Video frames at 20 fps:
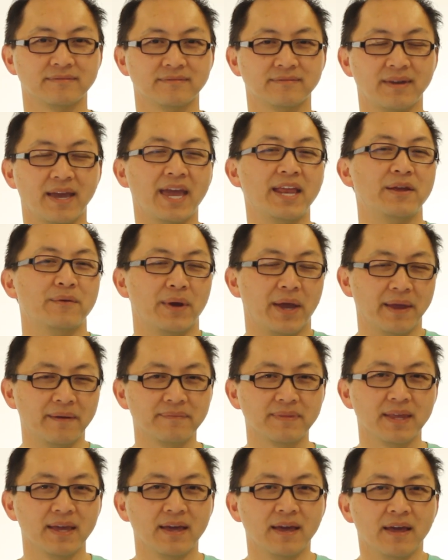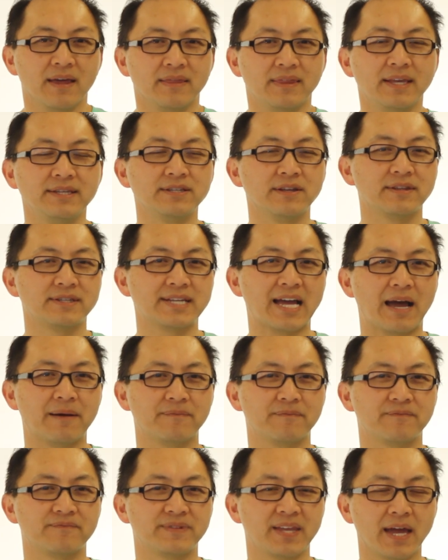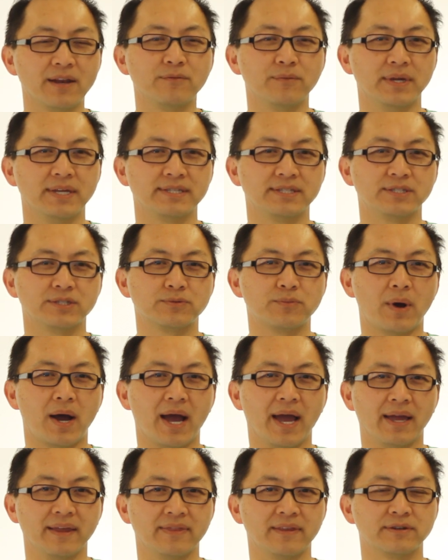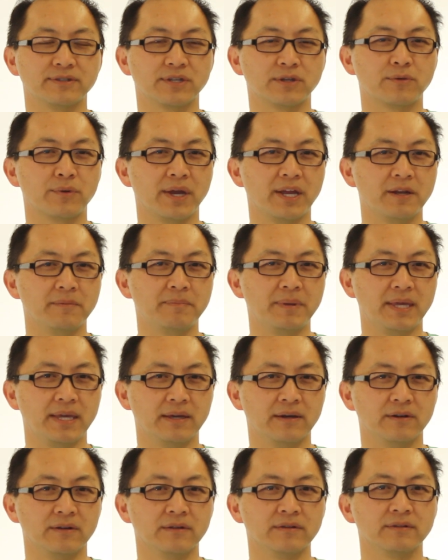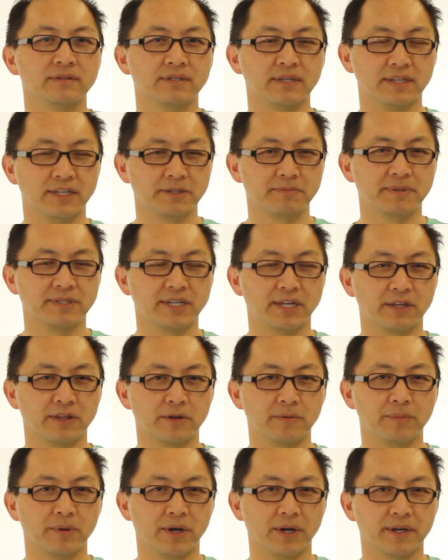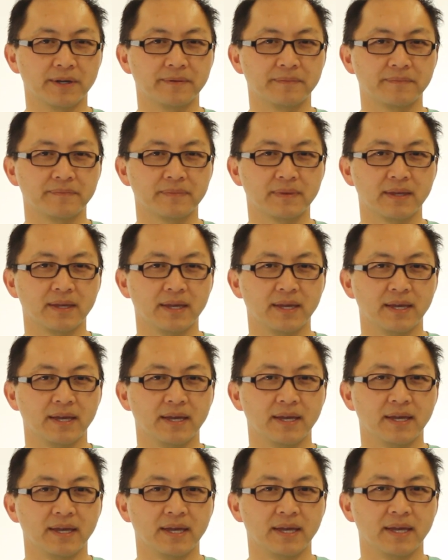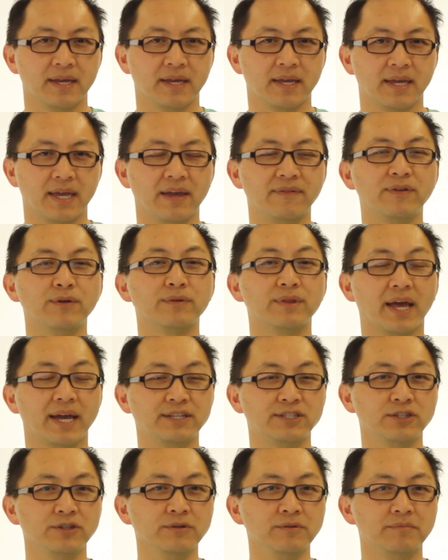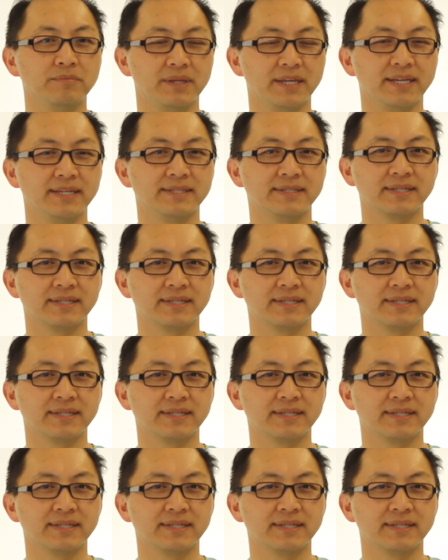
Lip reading: Anyway, these are the top 10 reasons why there's a great appeal to this particular book. If you would like to, please